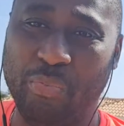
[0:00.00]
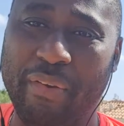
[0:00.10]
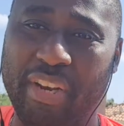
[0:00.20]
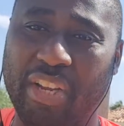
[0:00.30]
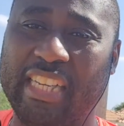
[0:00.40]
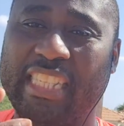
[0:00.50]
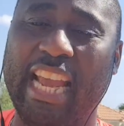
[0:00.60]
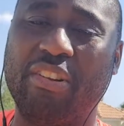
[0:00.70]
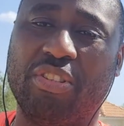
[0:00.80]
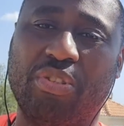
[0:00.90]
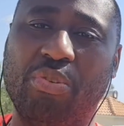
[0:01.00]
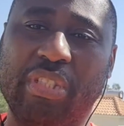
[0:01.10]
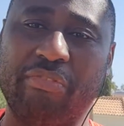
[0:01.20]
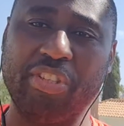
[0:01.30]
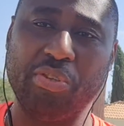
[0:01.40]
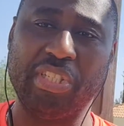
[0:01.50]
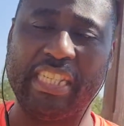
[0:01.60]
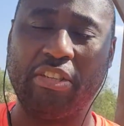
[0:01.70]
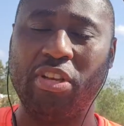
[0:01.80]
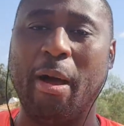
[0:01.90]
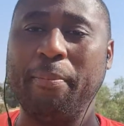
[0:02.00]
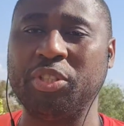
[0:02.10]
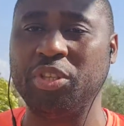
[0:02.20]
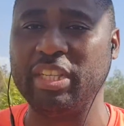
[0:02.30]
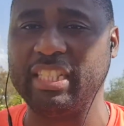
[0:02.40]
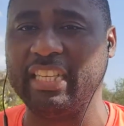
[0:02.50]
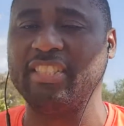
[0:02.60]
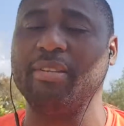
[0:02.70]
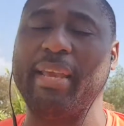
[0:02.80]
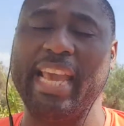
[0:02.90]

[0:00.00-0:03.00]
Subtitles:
whether they're going to take those tools and resources and those opportunities to make it